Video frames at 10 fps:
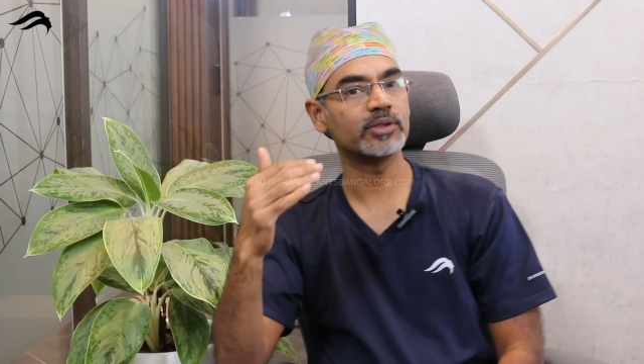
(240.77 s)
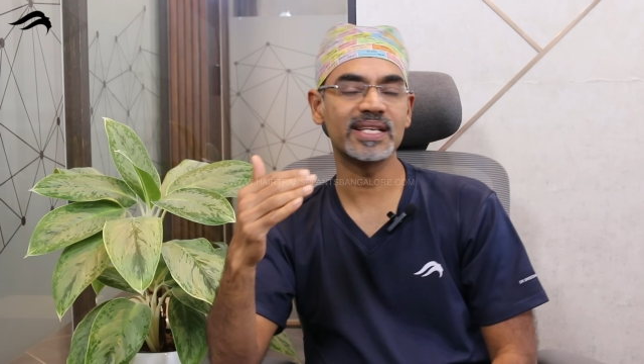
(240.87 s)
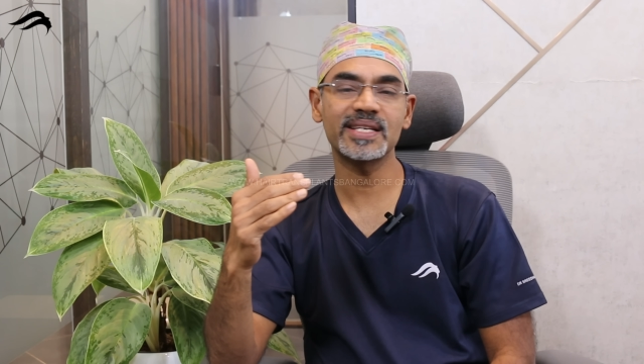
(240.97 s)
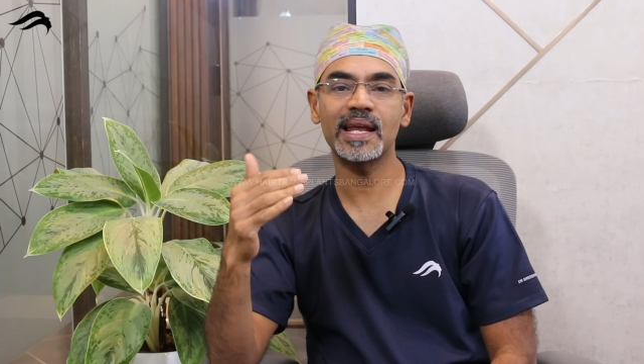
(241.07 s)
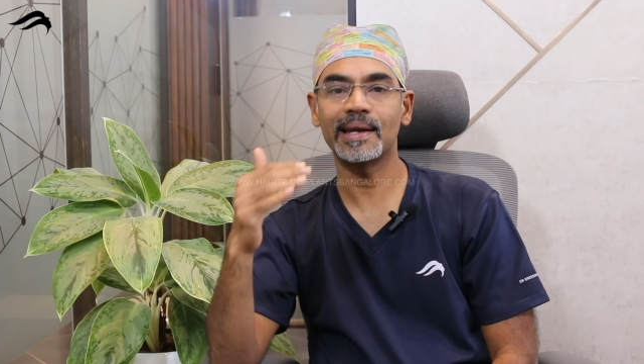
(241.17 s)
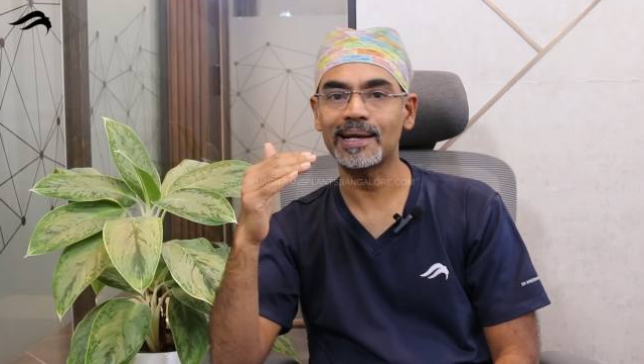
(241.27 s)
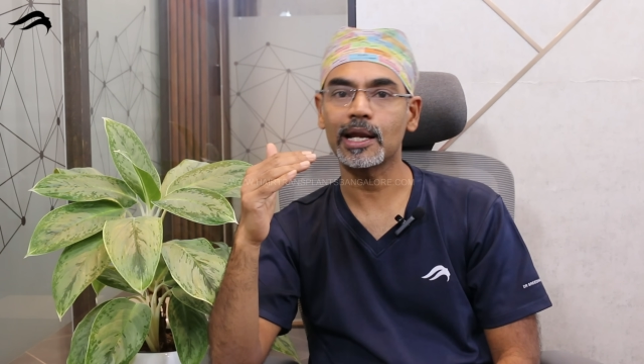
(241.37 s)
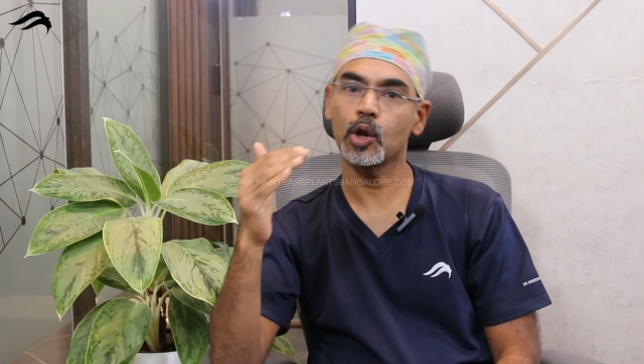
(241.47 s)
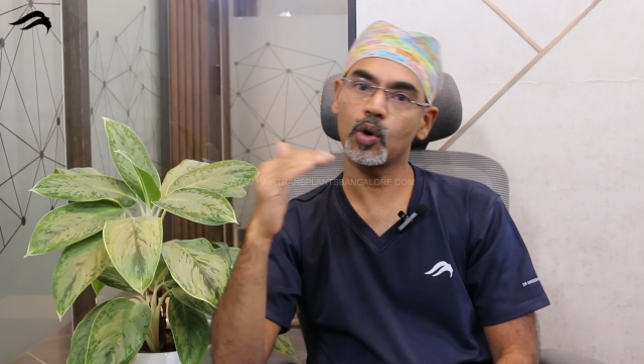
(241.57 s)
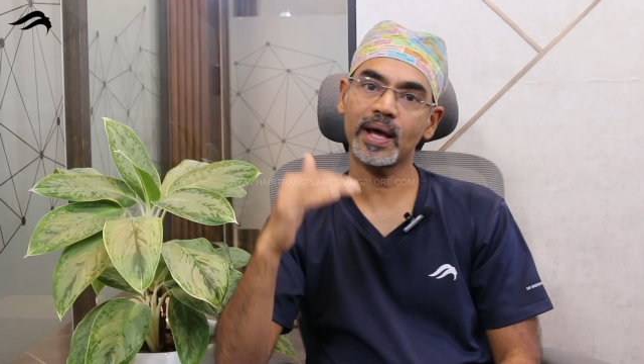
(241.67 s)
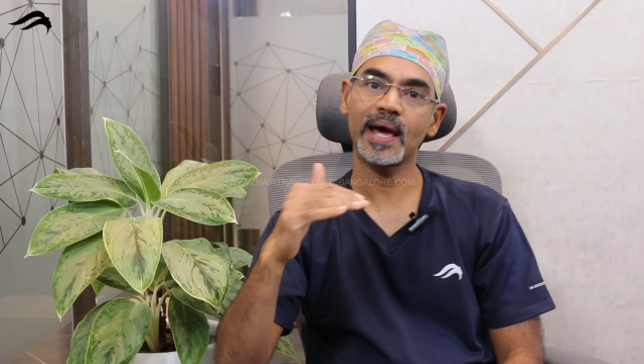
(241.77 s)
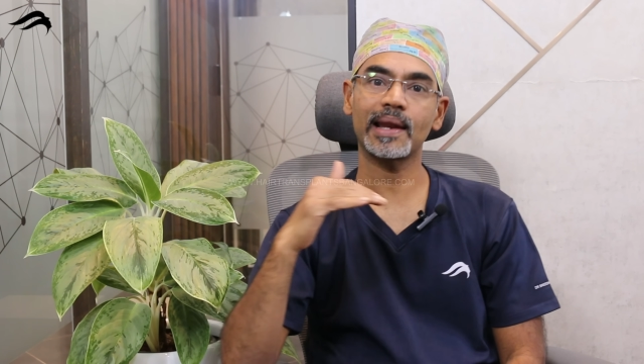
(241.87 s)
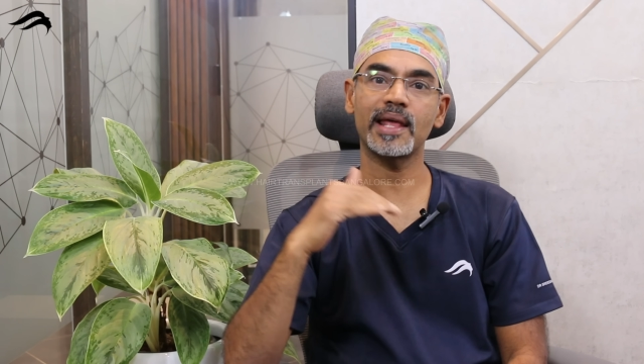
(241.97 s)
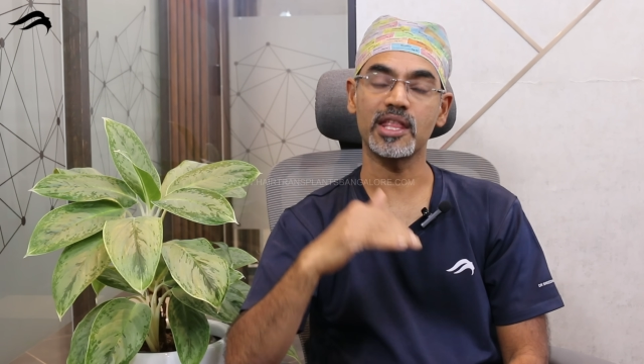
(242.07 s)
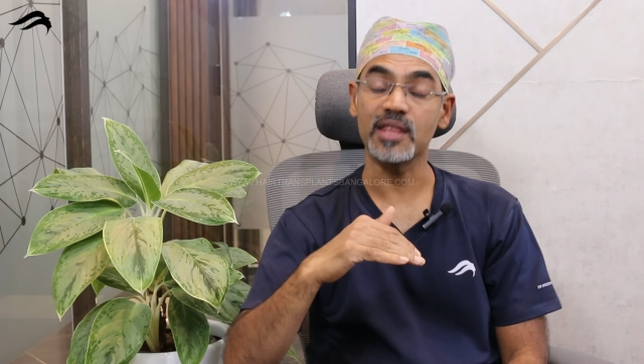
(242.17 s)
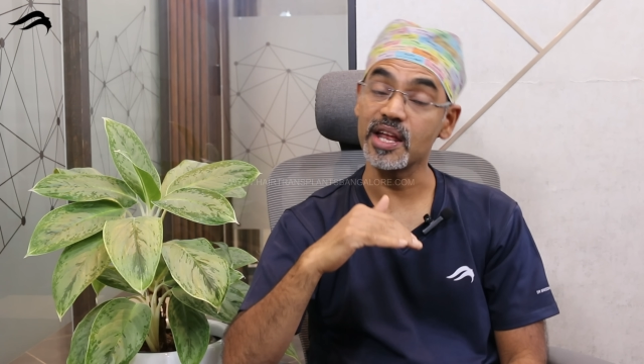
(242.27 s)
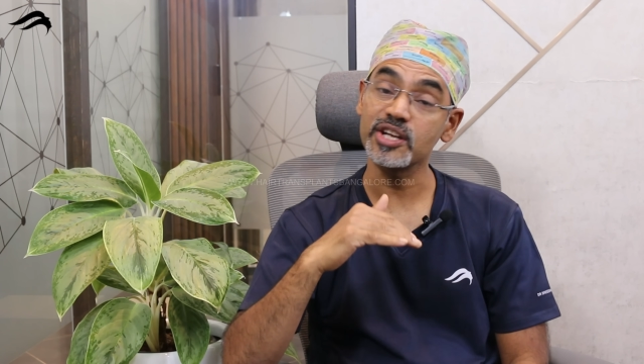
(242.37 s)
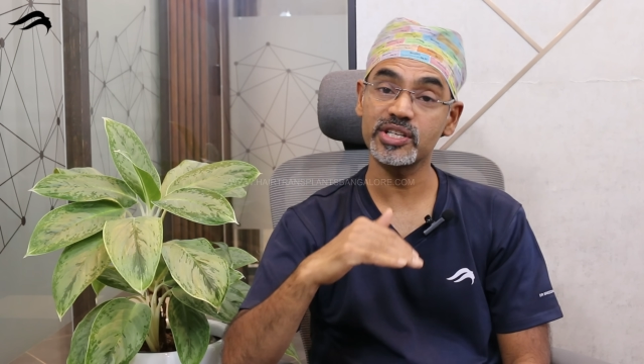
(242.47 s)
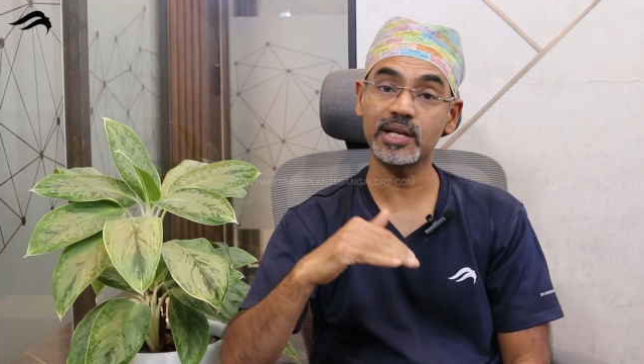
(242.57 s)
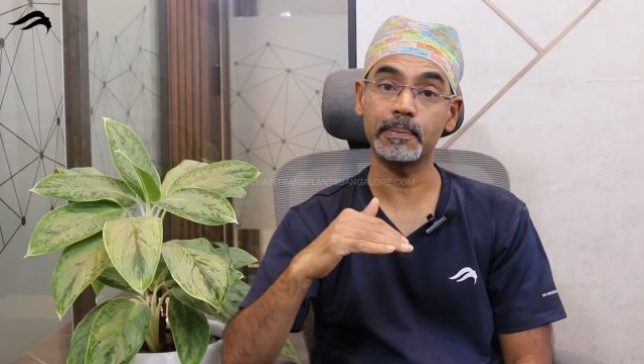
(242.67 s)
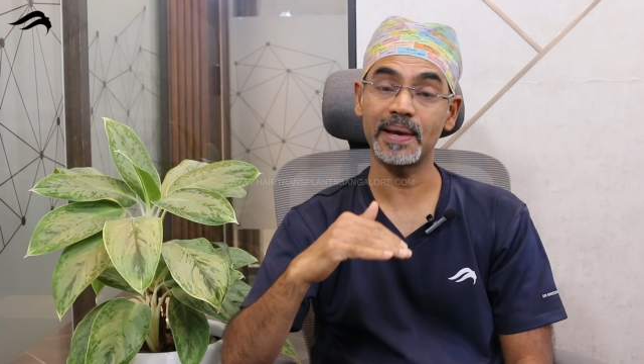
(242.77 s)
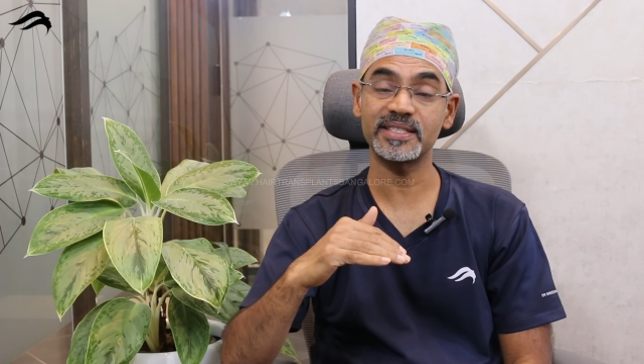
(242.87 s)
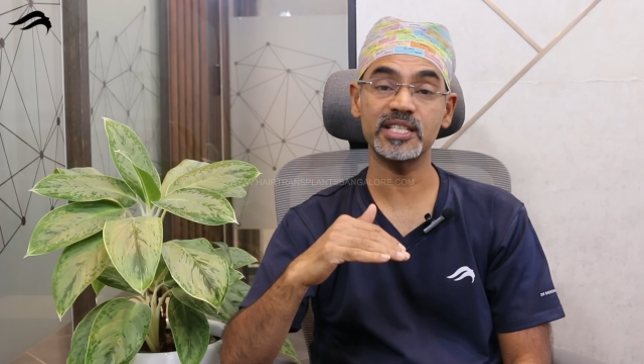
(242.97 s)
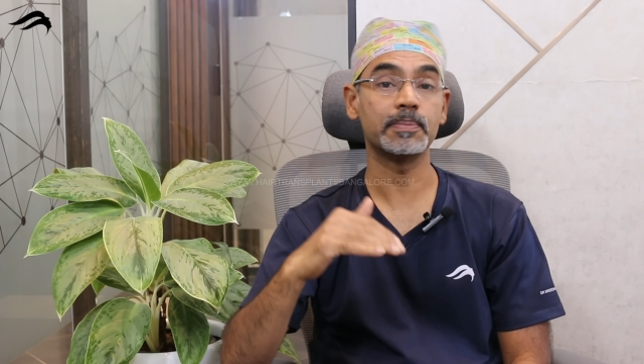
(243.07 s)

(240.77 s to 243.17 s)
to design little lower hairline in the initial basis,